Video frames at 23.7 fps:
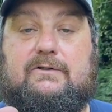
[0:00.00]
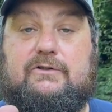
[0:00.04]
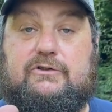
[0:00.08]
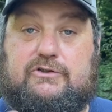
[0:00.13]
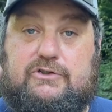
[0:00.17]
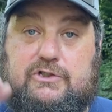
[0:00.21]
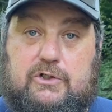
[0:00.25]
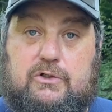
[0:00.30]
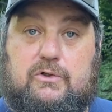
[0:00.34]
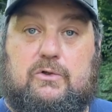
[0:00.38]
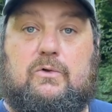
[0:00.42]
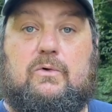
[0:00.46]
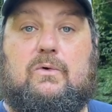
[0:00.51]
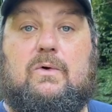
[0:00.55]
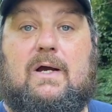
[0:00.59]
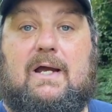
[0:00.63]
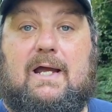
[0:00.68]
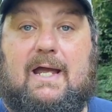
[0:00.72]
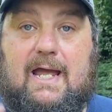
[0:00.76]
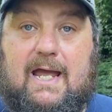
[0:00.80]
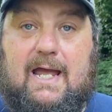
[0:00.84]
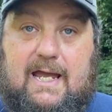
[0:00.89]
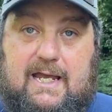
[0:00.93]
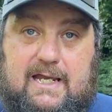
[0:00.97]
do
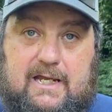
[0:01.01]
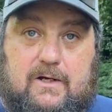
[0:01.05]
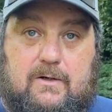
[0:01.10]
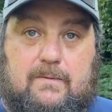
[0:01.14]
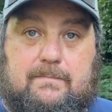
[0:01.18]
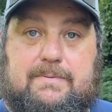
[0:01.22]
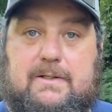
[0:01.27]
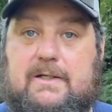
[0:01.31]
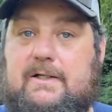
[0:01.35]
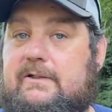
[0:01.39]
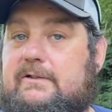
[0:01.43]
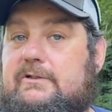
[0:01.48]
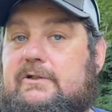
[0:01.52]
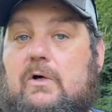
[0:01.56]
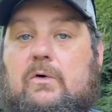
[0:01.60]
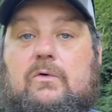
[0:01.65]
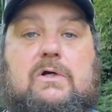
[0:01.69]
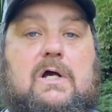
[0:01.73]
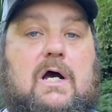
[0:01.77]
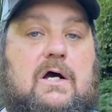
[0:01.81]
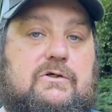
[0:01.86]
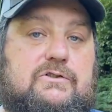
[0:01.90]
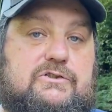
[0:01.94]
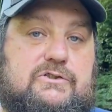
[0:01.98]
help. Don't
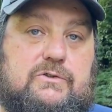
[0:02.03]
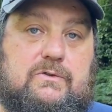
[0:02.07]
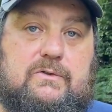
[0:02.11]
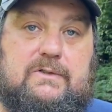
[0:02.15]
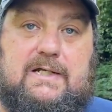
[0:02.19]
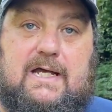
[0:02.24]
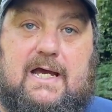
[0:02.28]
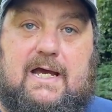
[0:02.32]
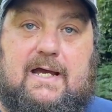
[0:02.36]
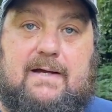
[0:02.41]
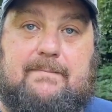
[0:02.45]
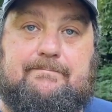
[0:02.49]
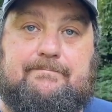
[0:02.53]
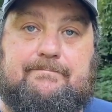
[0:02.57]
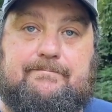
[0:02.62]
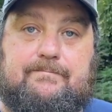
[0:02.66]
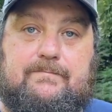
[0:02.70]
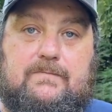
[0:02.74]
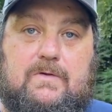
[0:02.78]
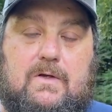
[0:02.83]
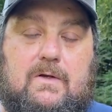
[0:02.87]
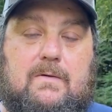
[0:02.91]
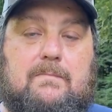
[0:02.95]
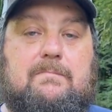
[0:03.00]
cost you a dime.
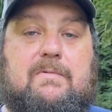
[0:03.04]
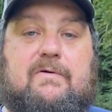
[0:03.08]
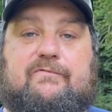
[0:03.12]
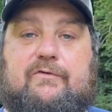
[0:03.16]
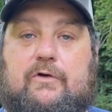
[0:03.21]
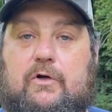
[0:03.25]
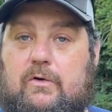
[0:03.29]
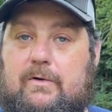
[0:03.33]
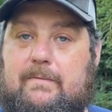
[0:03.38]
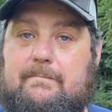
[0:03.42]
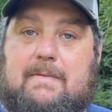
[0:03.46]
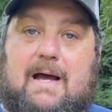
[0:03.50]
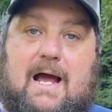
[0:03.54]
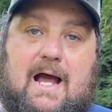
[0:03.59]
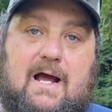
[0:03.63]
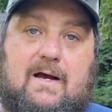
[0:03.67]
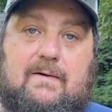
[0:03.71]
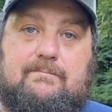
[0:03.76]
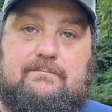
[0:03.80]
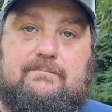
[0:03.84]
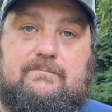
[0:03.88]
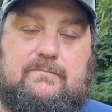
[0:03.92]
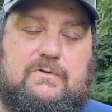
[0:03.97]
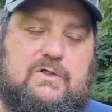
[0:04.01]
But if you're going to buy
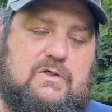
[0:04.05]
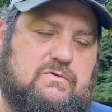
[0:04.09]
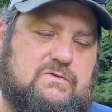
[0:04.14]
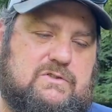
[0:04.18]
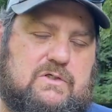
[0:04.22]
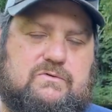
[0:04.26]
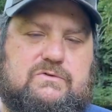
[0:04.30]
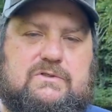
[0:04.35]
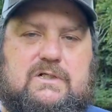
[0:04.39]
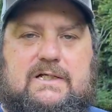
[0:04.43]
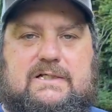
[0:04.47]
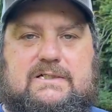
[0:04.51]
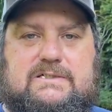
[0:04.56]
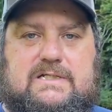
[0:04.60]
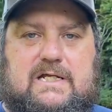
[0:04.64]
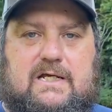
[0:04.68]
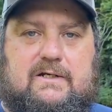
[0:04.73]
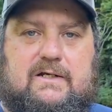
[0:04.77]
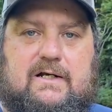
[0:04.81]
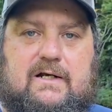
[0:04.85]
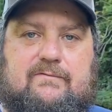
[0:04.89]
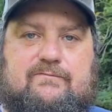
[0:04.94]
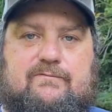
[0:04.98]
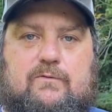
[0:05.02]
them, use those links
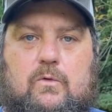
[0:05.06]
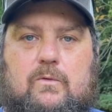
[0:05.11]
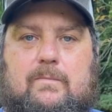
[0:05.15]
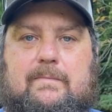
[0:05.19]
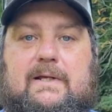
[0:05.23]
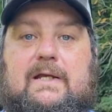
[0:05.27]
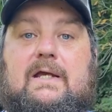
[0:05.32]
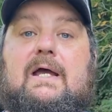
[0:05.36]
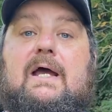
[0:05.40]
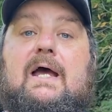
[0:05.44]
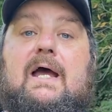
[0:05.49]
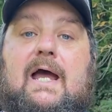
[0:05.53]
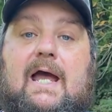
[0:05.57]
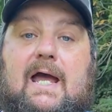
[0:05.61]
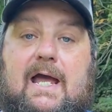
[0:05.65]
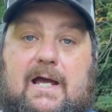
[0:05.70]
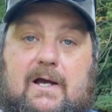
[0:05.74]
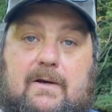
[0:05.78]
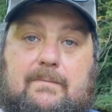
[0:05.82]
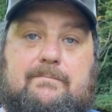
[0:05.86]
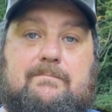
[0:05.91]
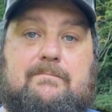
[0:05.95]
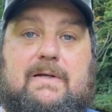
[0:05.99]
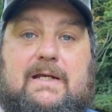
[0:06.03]
down there for me.
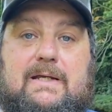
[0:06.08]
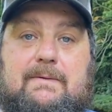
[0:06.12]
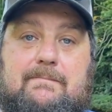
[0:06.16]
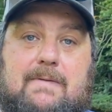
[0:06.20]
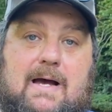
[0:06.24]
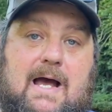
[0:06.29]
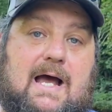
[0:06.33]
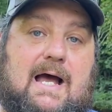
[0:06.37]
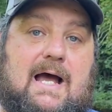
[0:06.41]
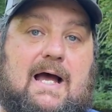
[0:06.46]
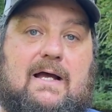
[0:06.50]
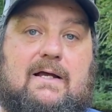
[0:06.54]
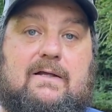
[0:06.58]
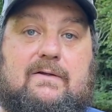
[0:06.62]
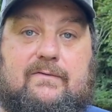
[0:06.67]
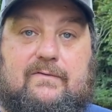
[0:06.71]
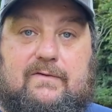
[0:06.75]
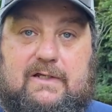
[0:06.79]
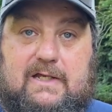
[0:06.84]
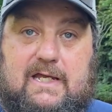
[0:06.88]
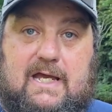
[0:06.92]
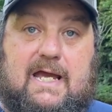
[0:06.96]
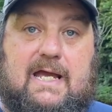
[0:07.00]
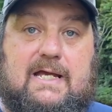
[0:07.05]
Help me buy
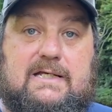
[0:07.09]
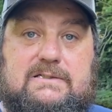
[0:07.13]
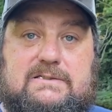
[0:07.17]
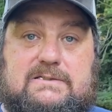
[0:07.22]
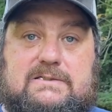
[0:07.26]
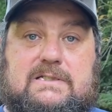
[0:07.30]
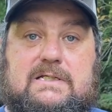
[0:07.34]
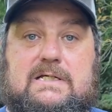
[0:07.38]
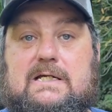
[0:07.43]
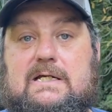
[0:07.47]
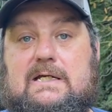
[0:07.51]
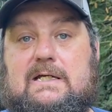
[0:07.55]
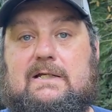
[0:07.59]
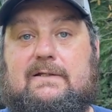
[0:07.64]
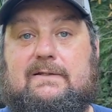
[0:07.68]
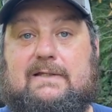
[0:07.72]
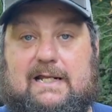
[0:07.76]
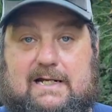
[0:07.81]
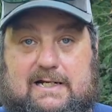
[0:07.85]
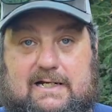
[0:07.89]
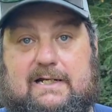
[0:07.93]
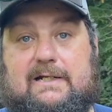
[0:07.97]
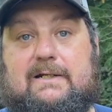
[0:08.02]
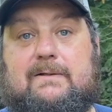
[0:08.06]
the gas
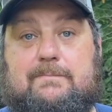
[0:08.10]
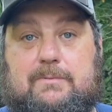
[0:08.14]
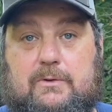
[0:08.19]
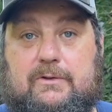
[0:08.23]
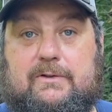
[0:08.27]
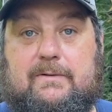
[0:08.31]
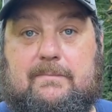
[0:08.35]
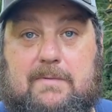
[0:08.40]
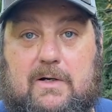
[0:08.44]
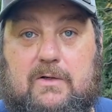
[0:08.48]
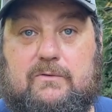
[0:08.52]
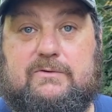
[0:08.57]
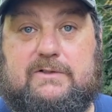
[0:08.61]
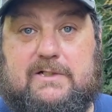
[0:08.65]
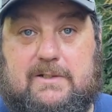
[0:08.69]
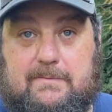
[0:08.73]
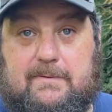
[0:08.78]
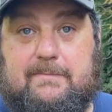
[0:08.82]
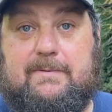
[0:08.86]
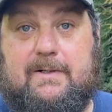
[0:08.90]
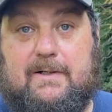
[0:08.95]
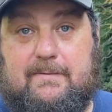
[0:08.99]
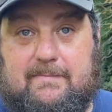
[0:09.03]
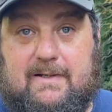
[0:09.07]
that I need to put in the boat to come
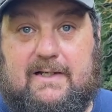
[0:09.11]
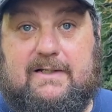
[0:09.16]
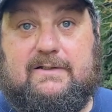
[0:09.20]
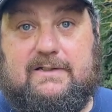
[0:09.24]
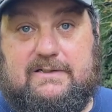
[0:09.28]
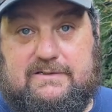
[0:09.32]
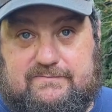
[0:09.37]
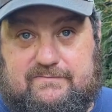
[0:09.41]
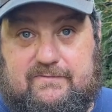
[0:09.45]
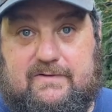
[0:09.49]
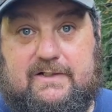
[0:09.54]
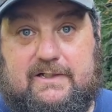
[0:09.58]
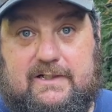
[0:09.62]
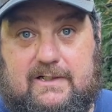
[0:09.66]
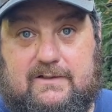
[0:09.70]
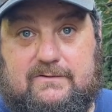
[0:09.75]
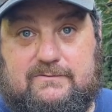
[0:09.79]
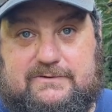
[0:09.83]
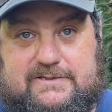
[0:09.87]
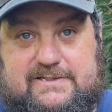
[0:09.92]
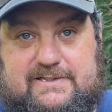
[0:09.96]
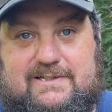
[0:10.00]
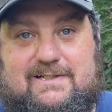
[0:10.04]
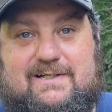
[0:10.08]
up here and make these
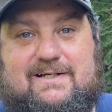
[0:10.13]
videos.